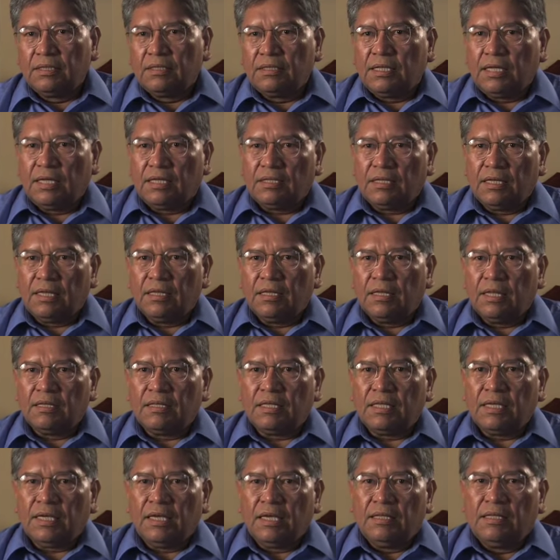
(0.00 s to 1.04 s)

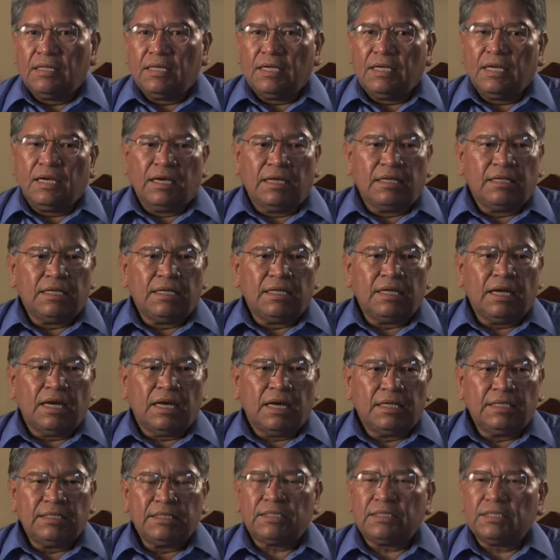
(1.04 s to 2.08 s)
the
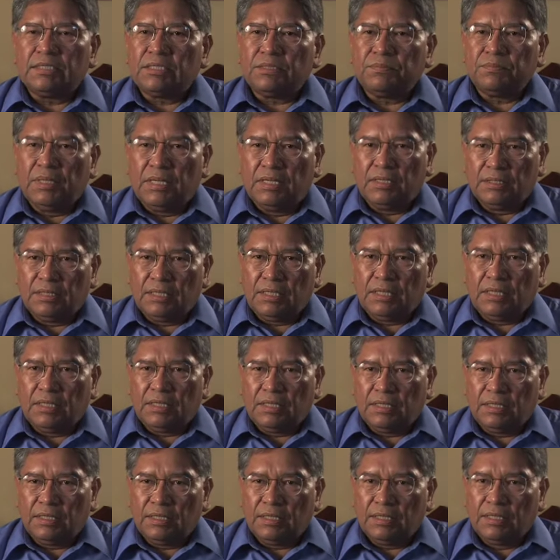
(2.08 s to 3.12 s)
ice is melting.
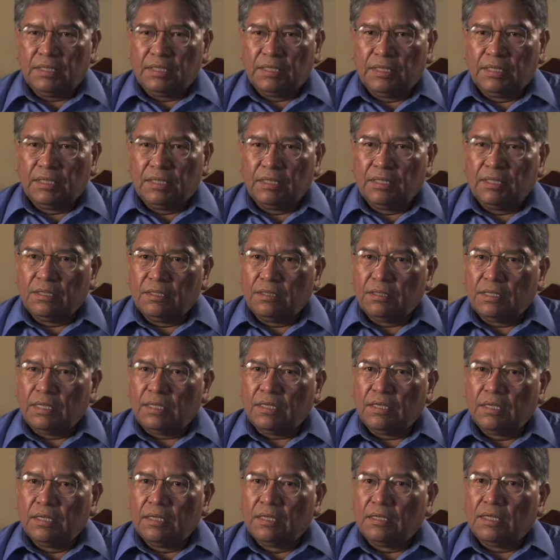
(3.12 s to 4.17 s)
You know,
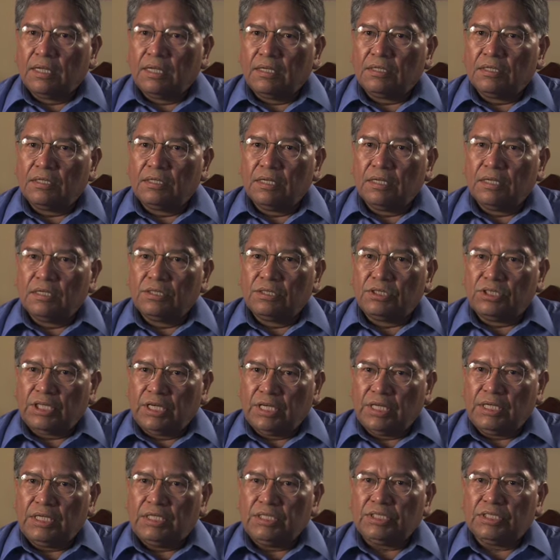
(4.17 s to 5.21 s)
that
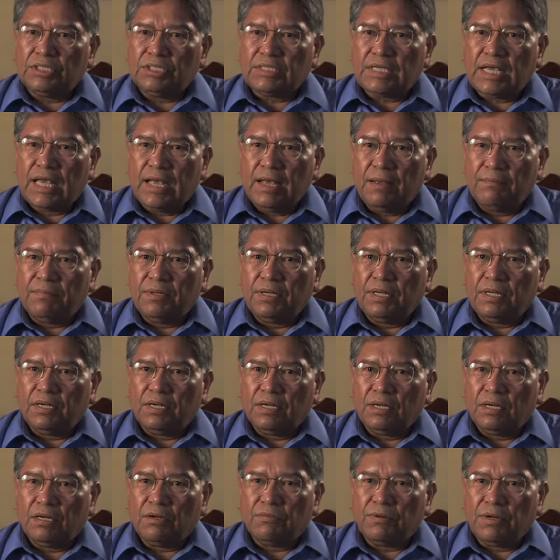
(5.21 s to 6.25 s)
change is happening
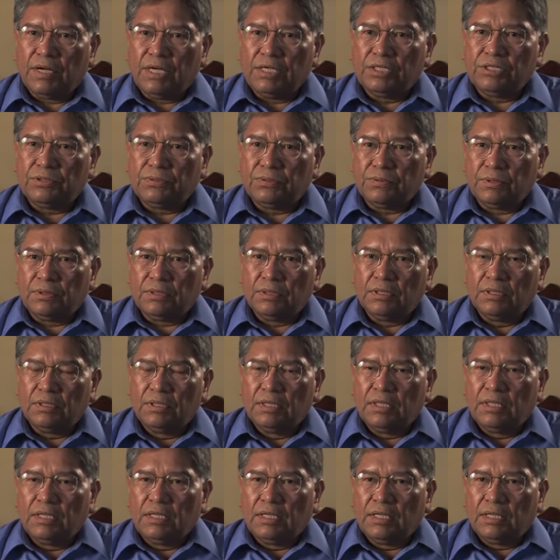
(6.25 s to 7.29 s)
on a gradual
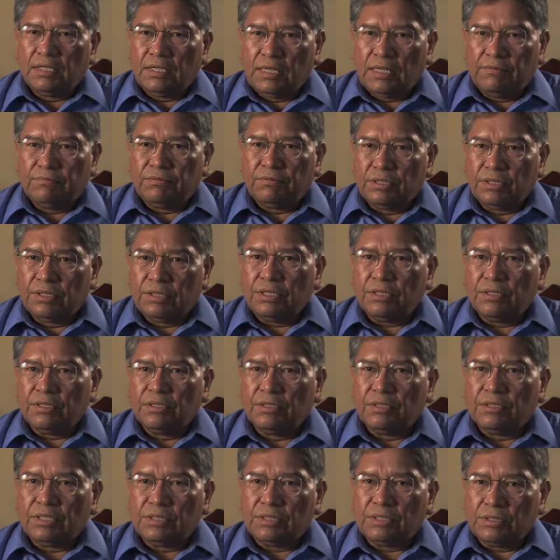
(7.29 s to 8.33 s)
level. The
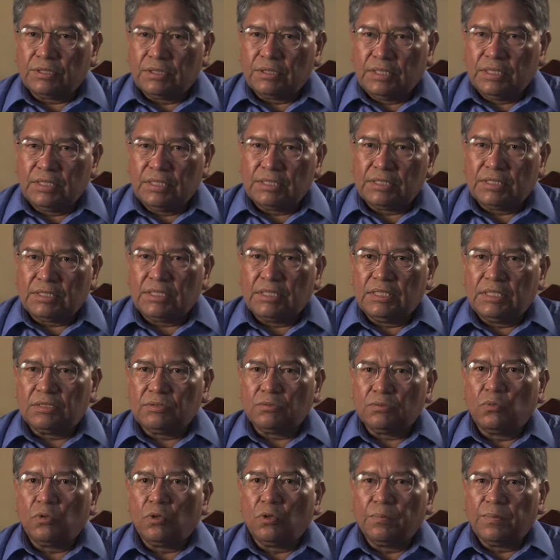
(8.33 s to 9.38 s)
earth is
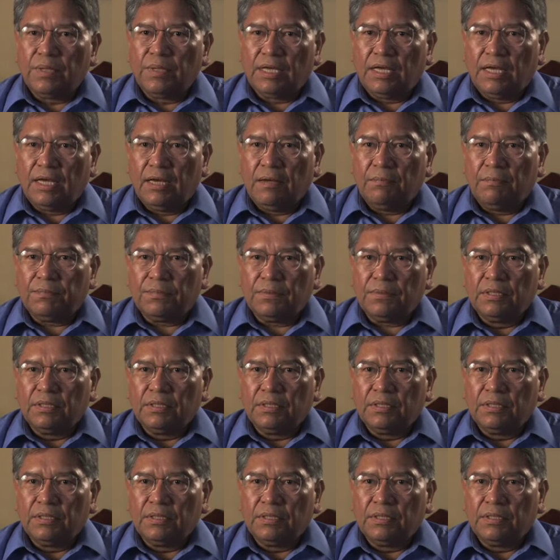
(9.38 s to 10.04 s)
warming up.